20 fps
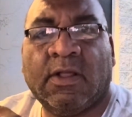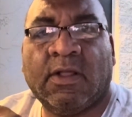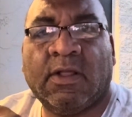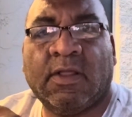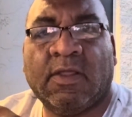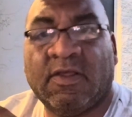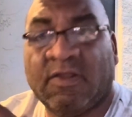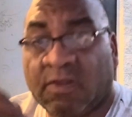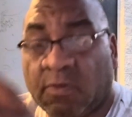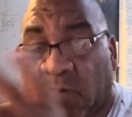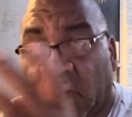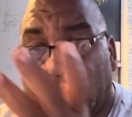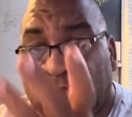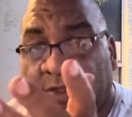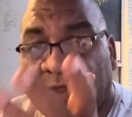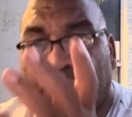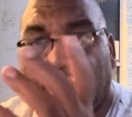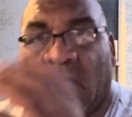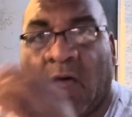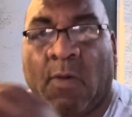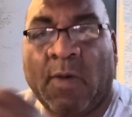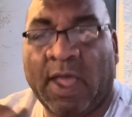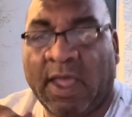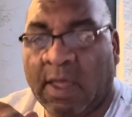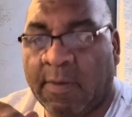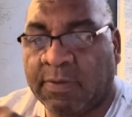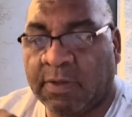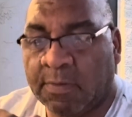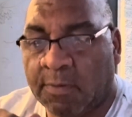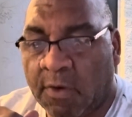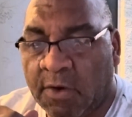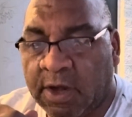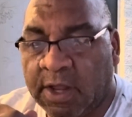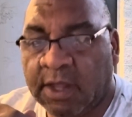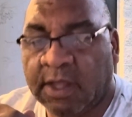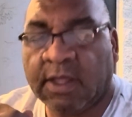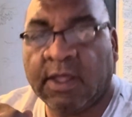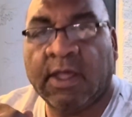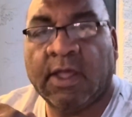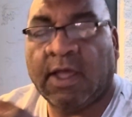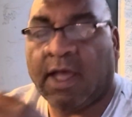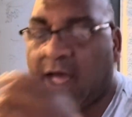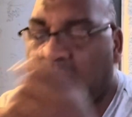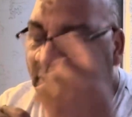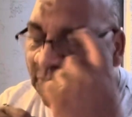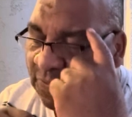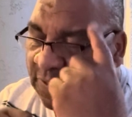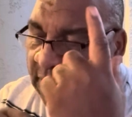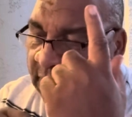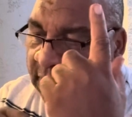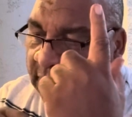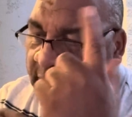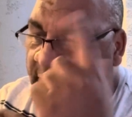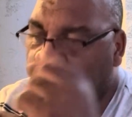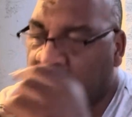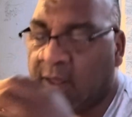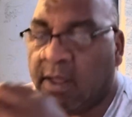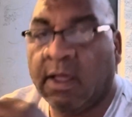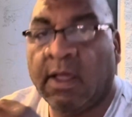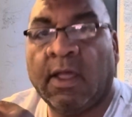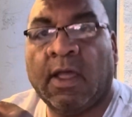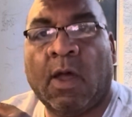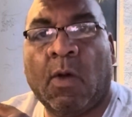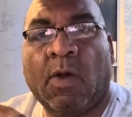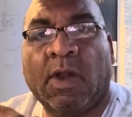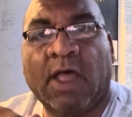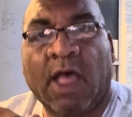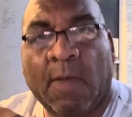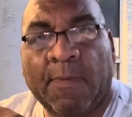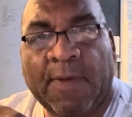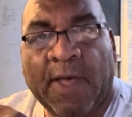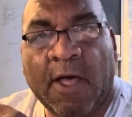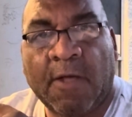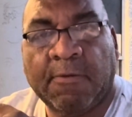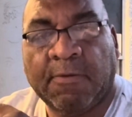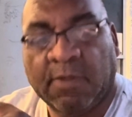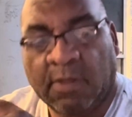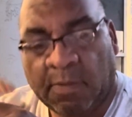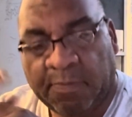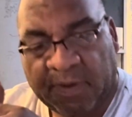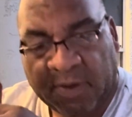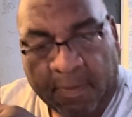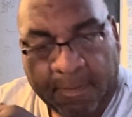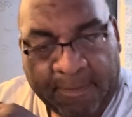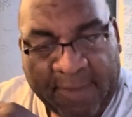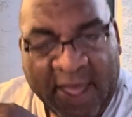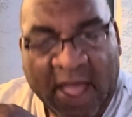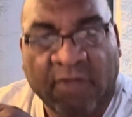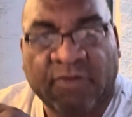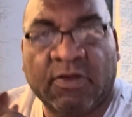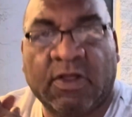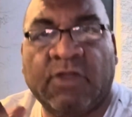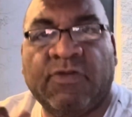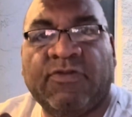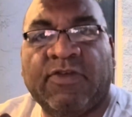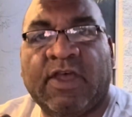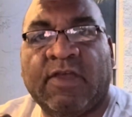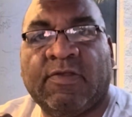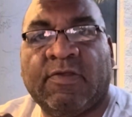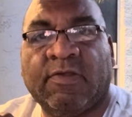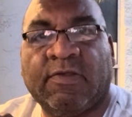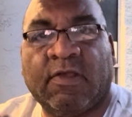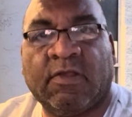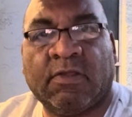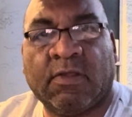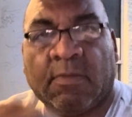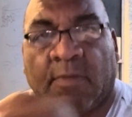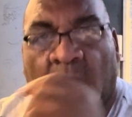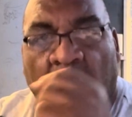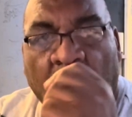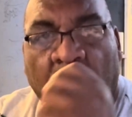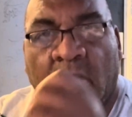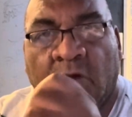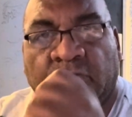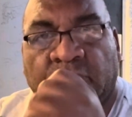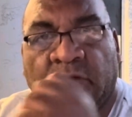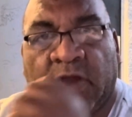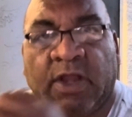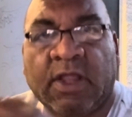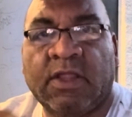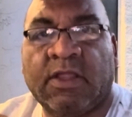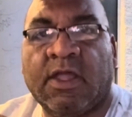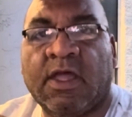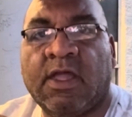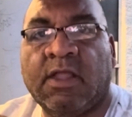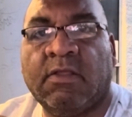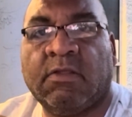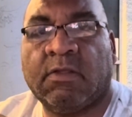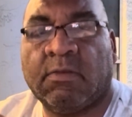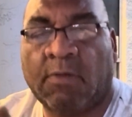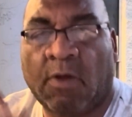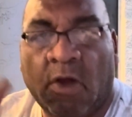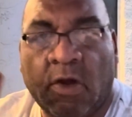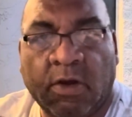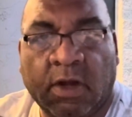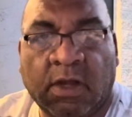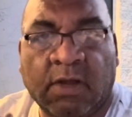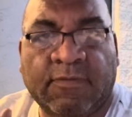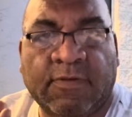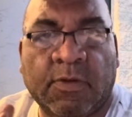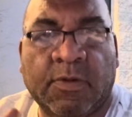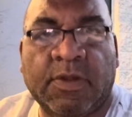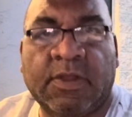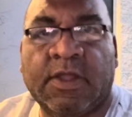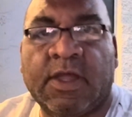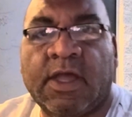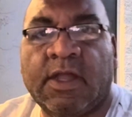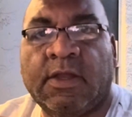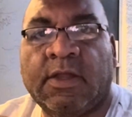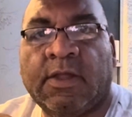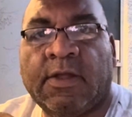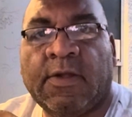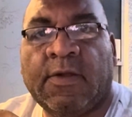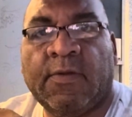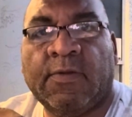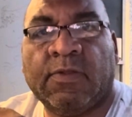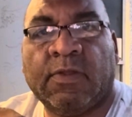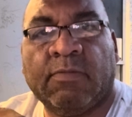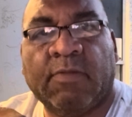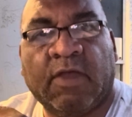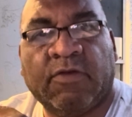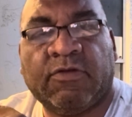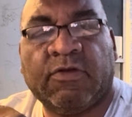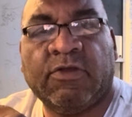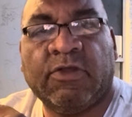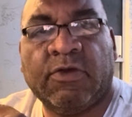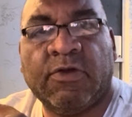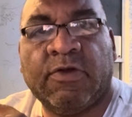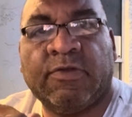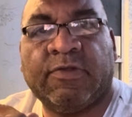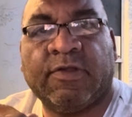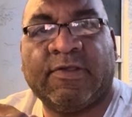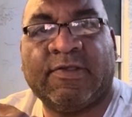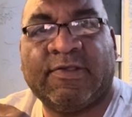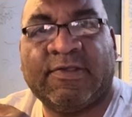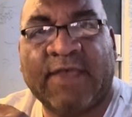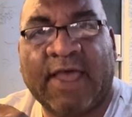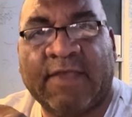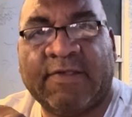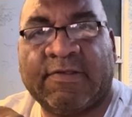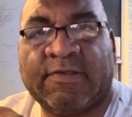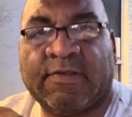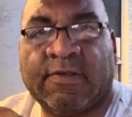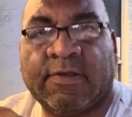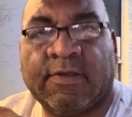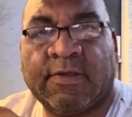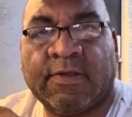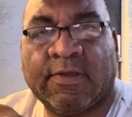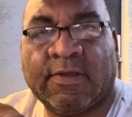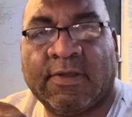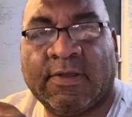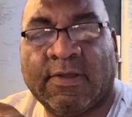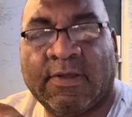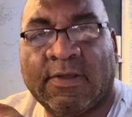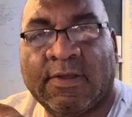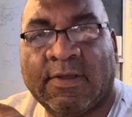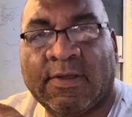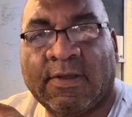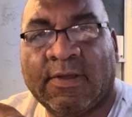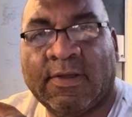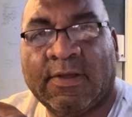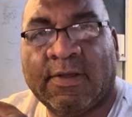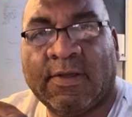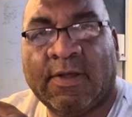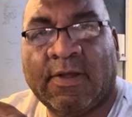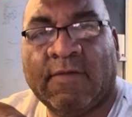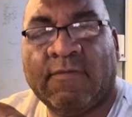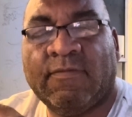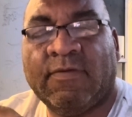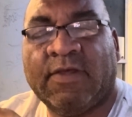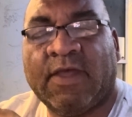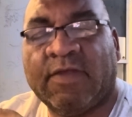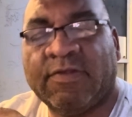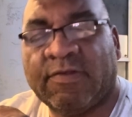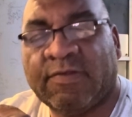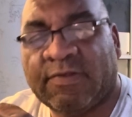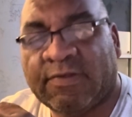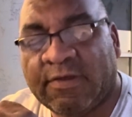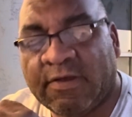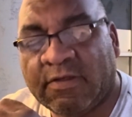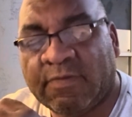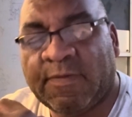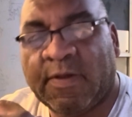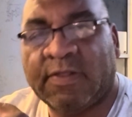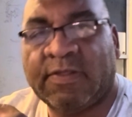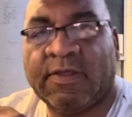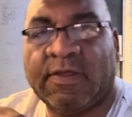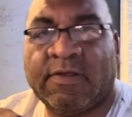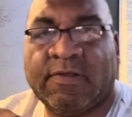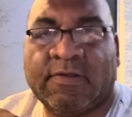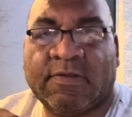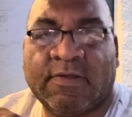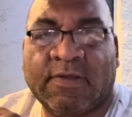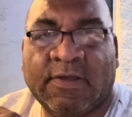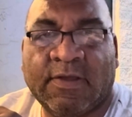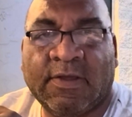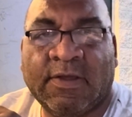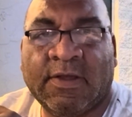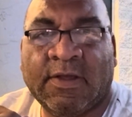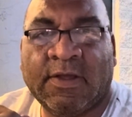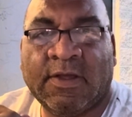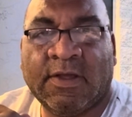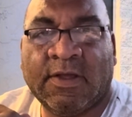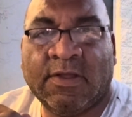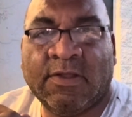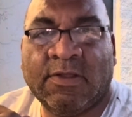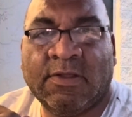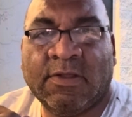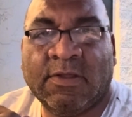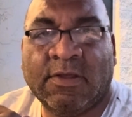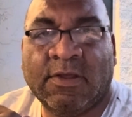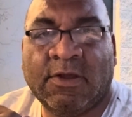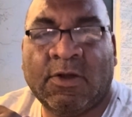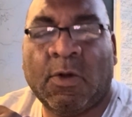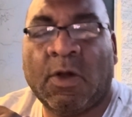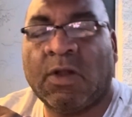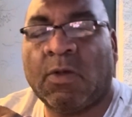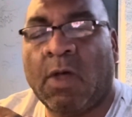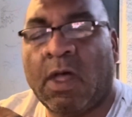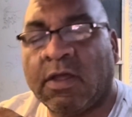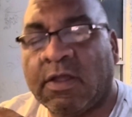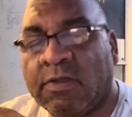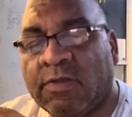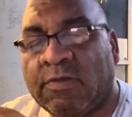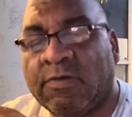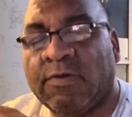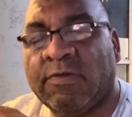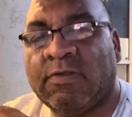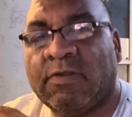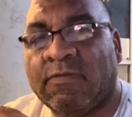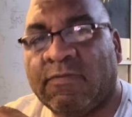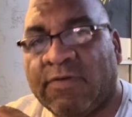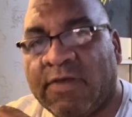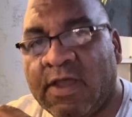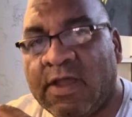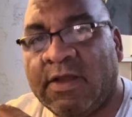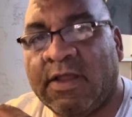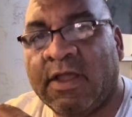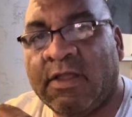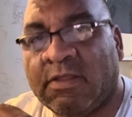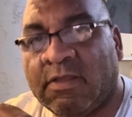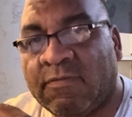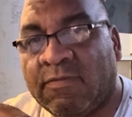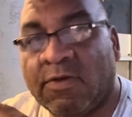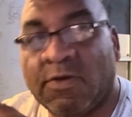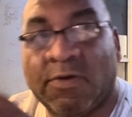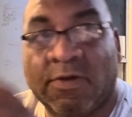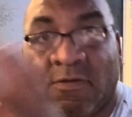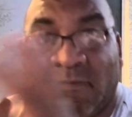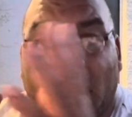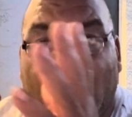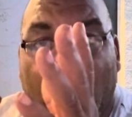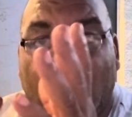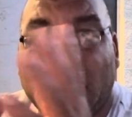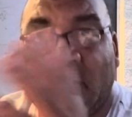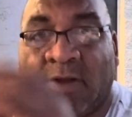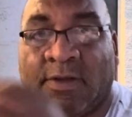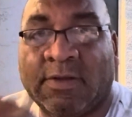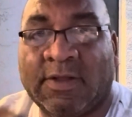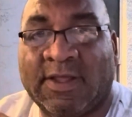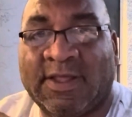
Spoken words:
This is what I do. I wake up in the morning, I think, I want to help out, put a badge on a chest, let's get some hard training done, some hard interviewing done to make sure you're a success. If you guys are serious about this, you don't want to walk into a civilian interview environment,